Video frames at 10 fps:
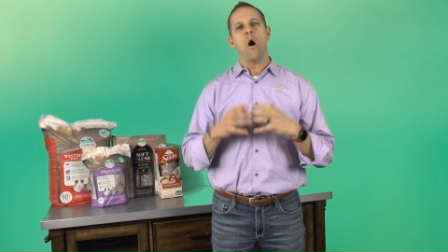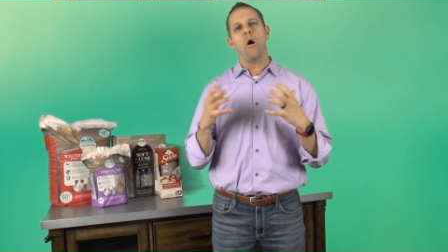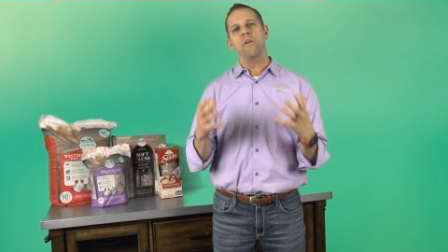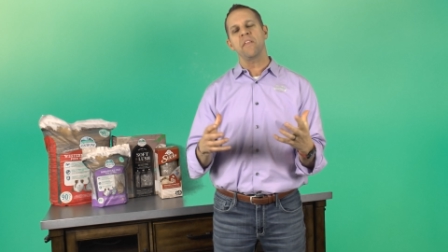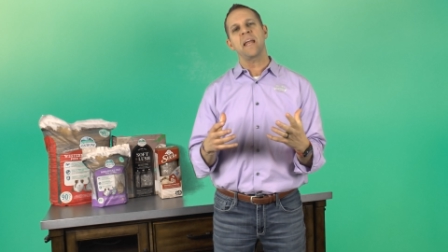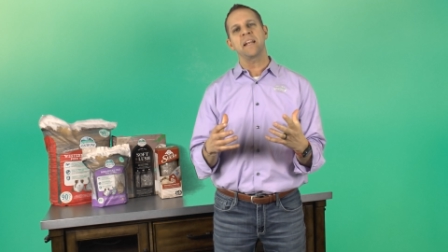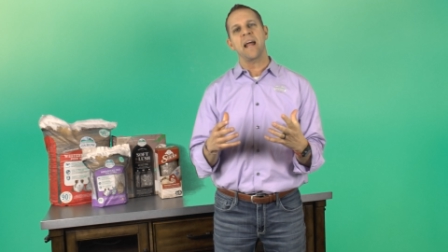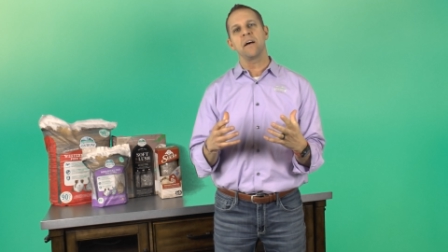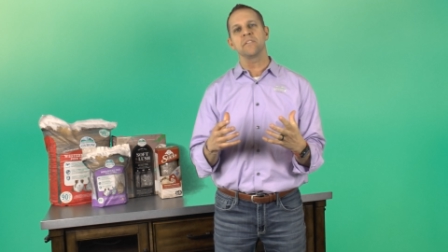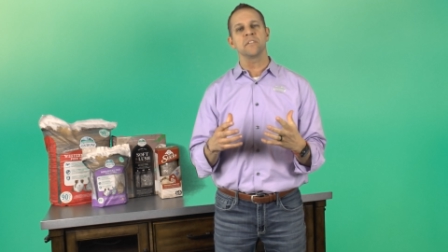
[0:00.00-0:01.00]
All that
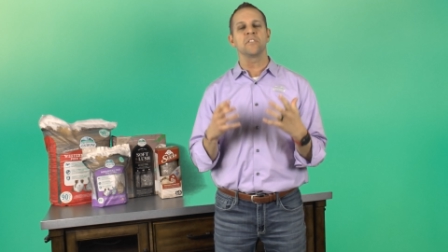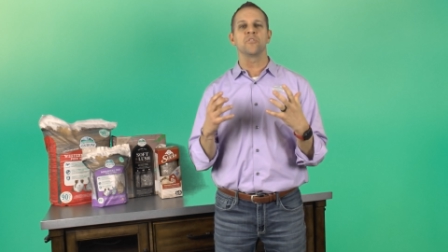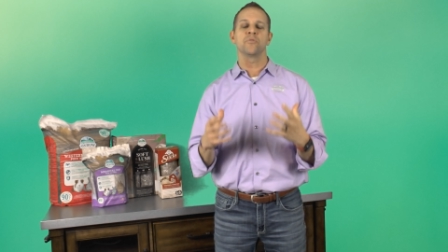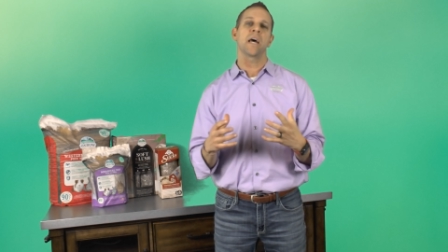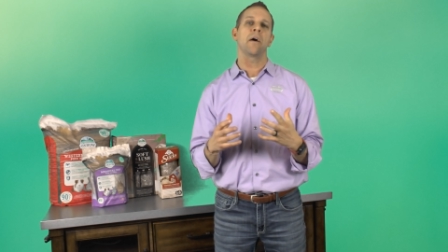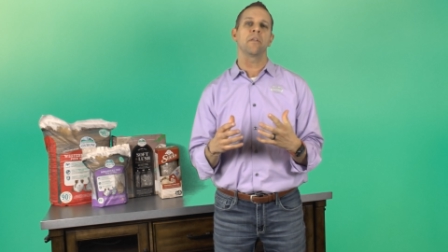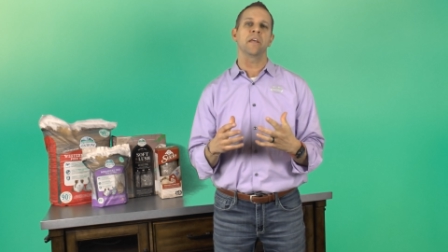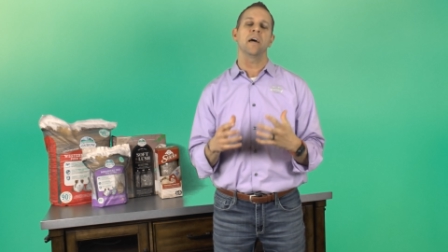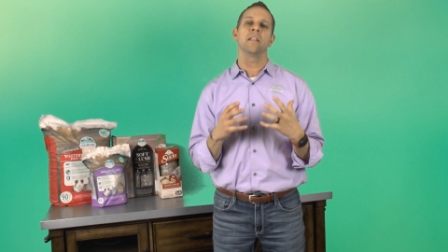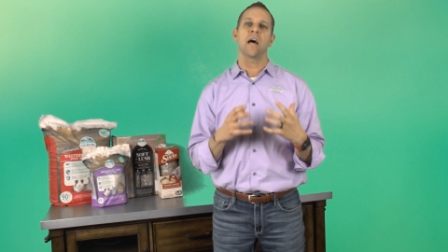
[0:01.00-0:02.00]
analysis in
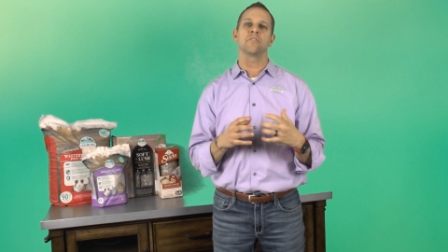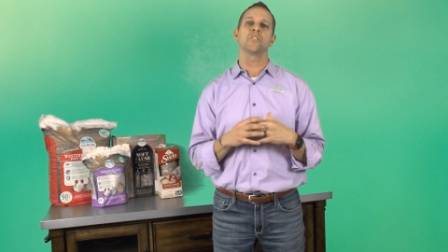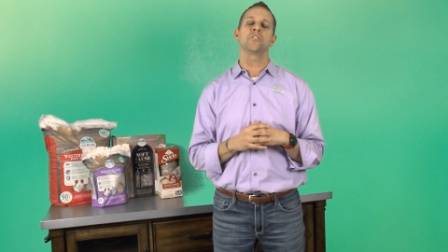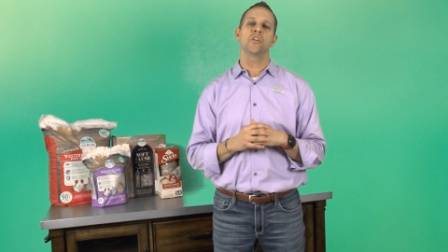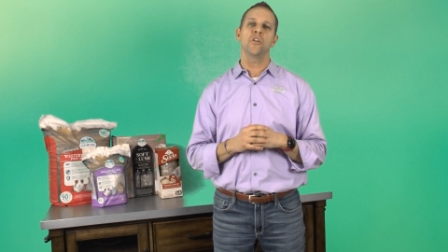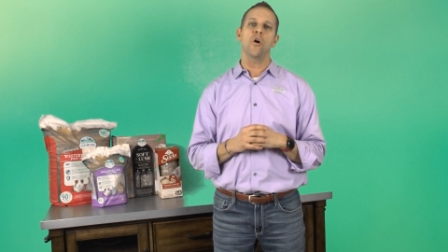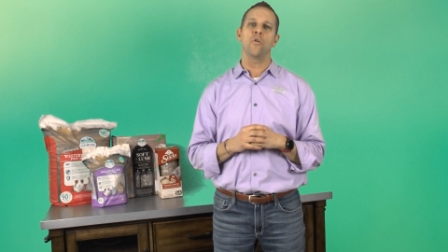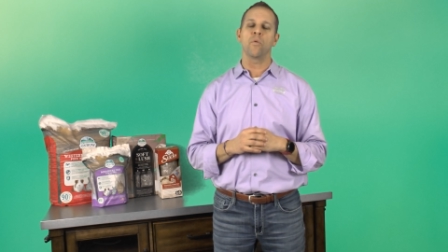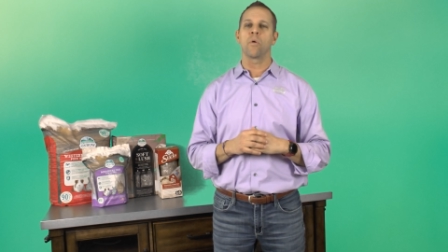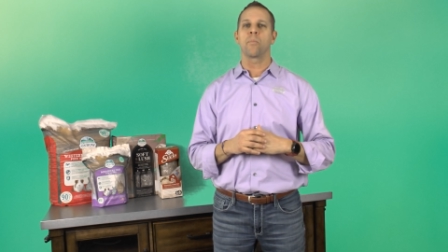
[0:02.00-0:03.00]
totality allows us to
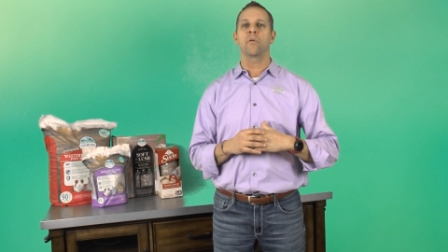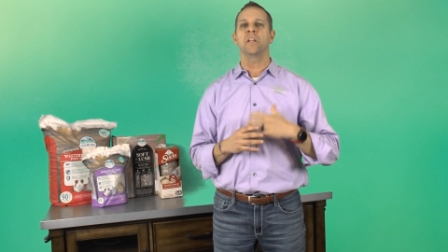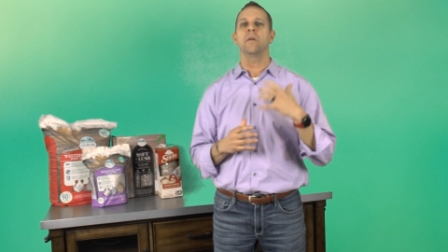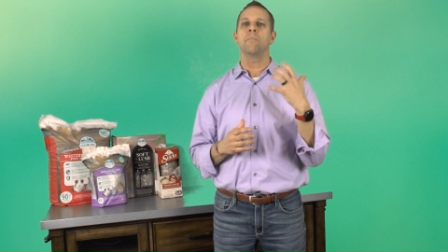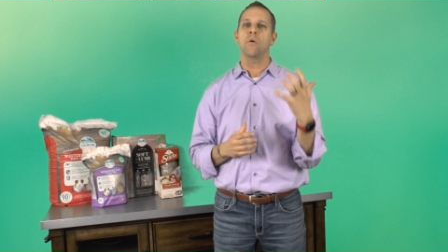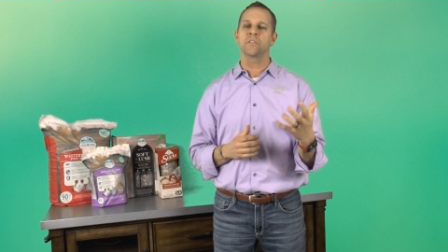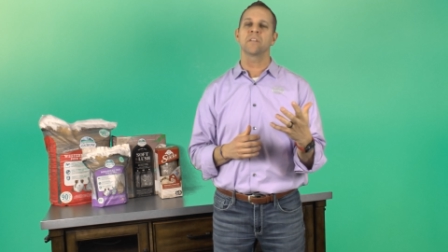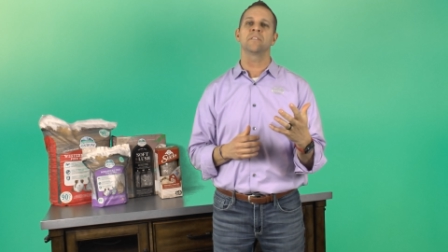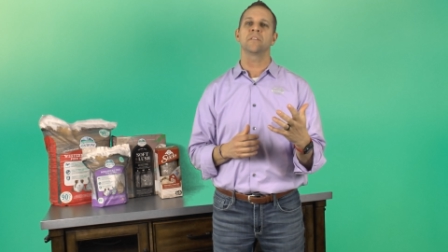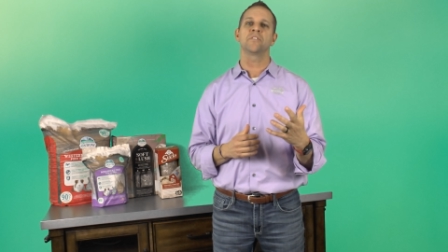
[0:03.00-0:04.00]
know that we're putting the most
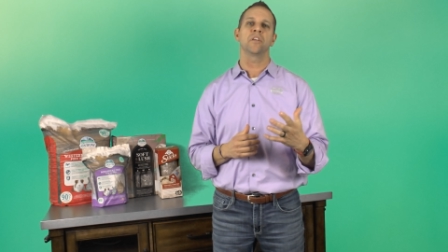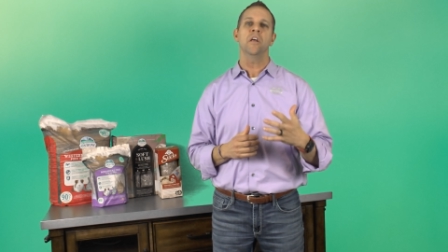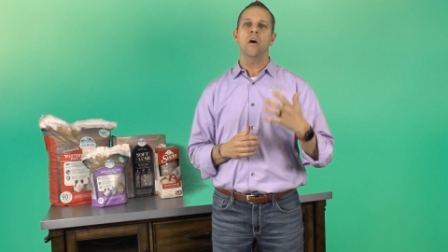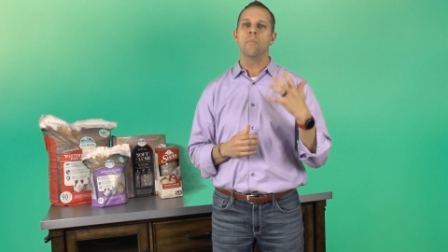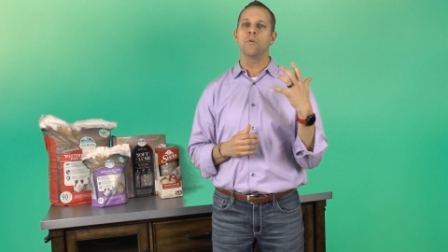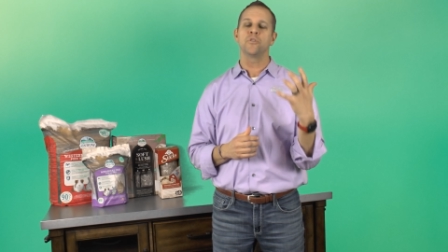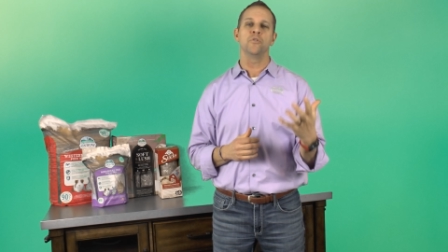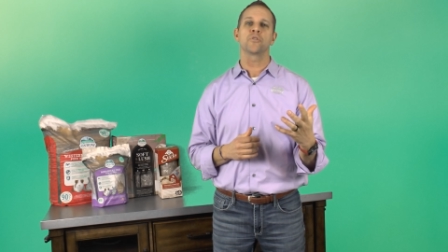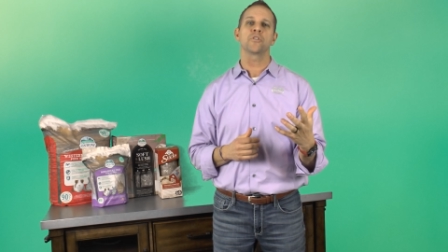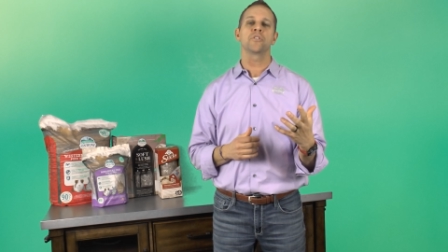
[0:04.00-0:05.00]
consistent, most
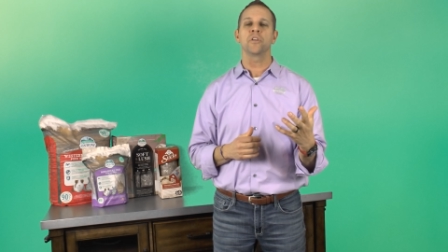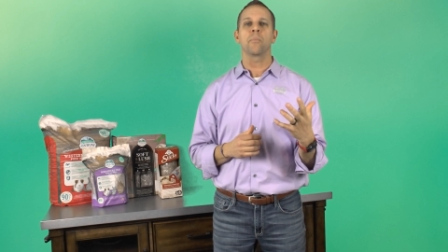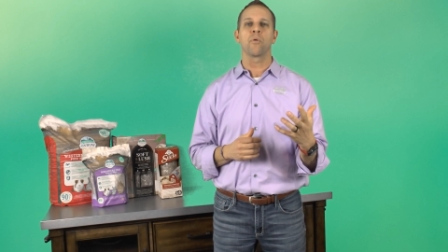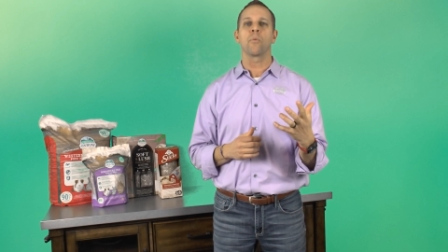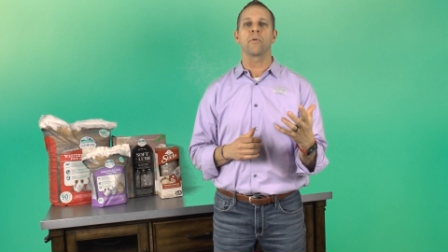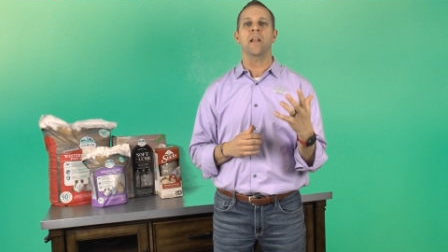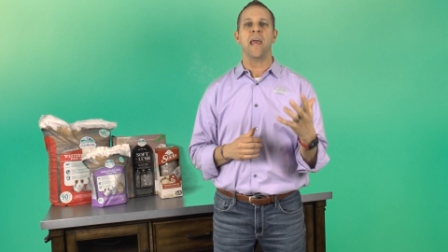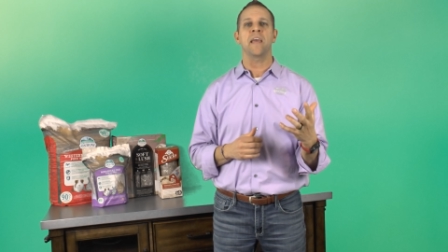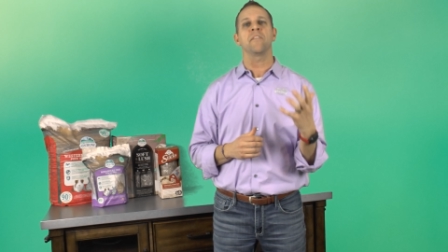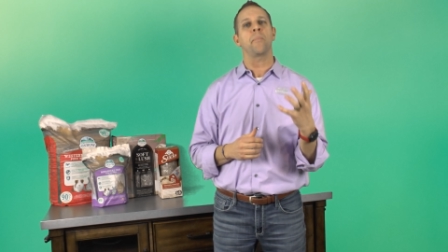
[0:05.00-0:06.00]
nutritionally appropriate
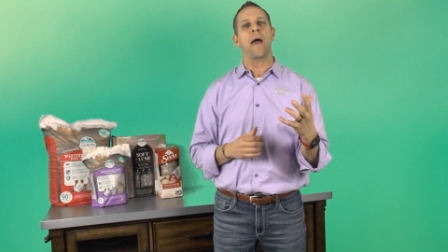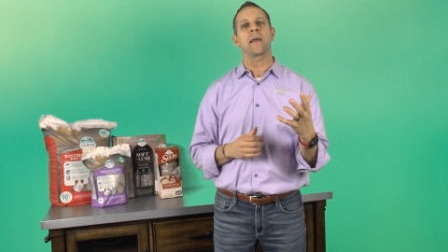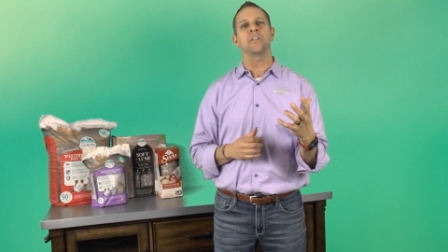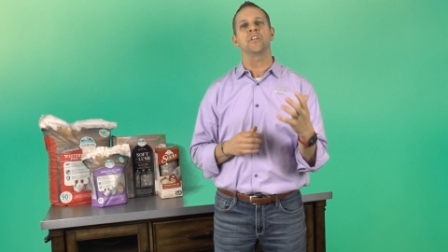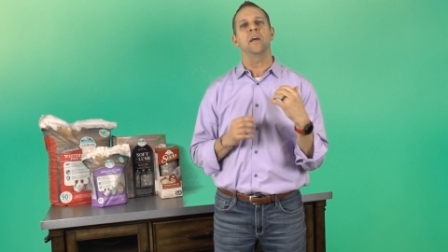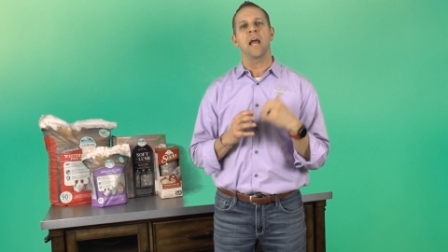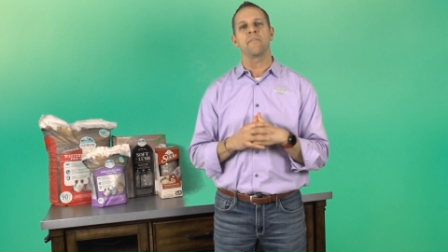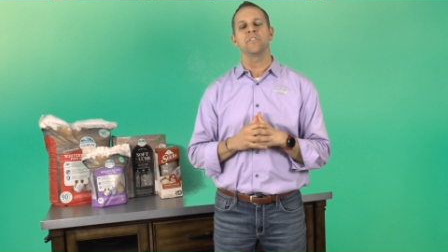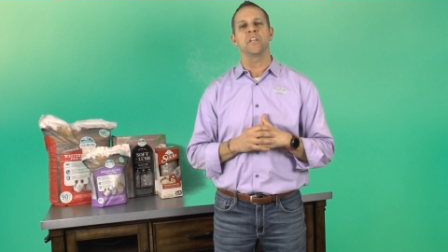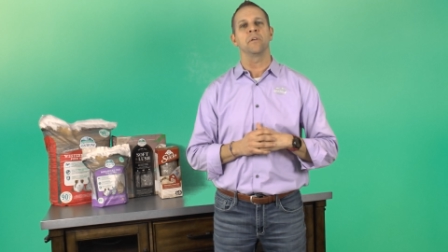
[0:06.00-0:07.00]
hay in the package
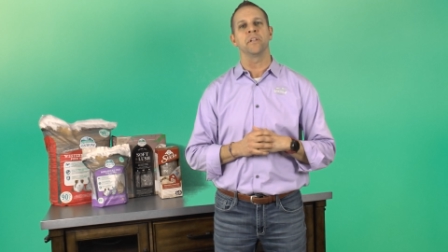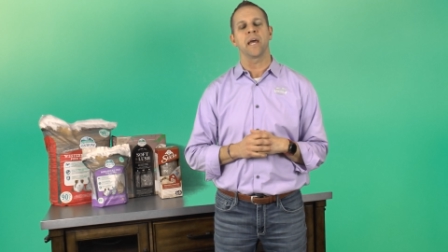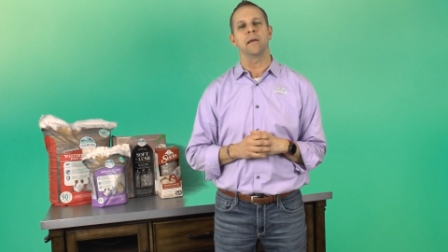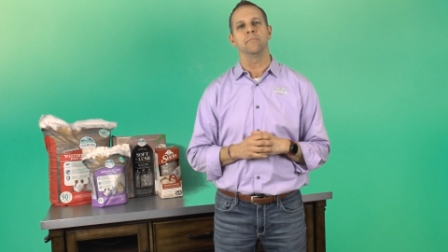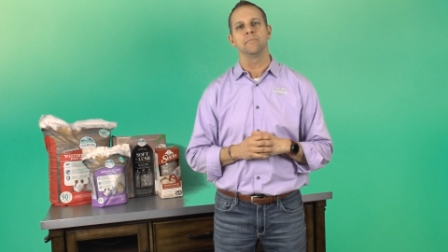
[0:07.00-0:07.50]
every single day.